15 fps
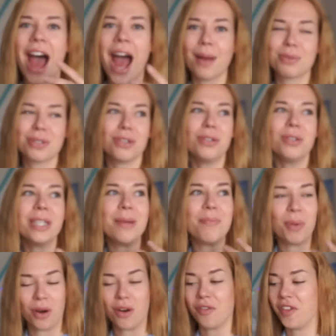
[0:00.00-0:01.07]
absolutely
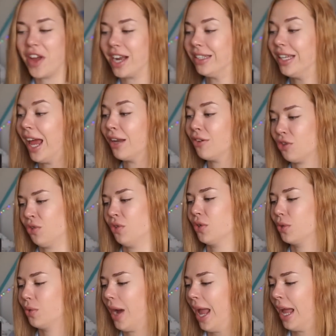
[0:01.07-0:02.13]
perfect and
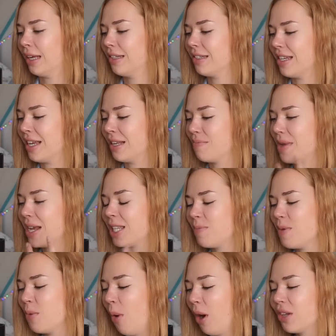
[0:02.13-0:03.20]
true, and it makes
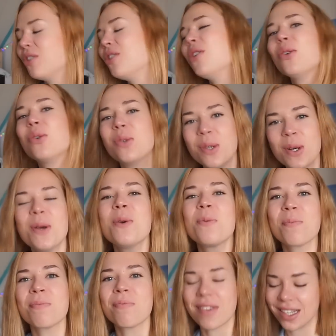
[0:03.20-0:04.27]
me want to
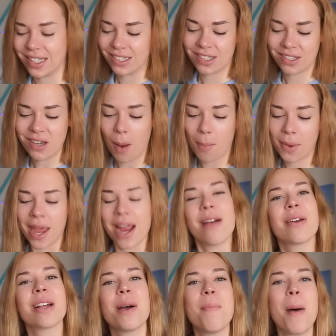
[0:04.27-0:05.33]
stop
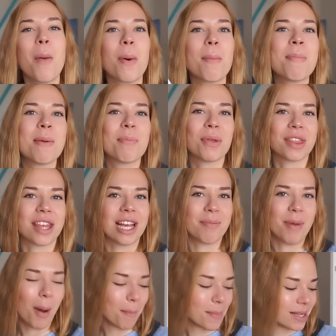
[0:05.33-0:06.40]
caring about what people think
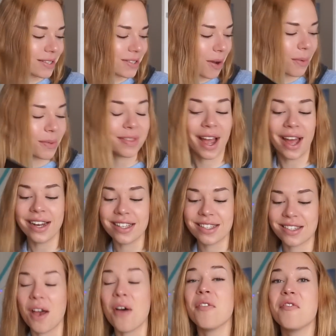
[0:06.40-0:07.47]
about me. So that
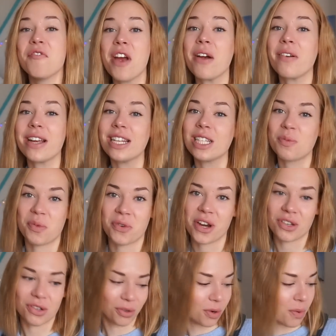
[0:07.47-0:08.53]
is a very
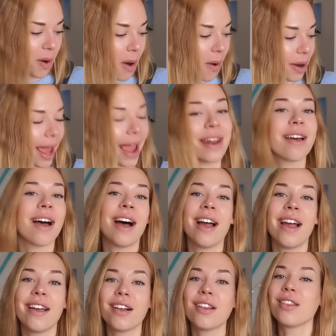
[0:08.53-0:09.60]
inspirational quote and
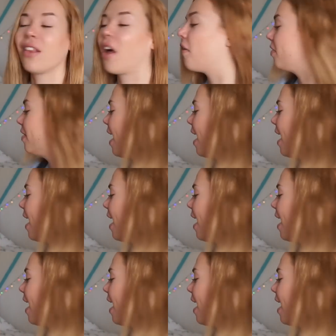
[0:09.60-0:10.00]
I love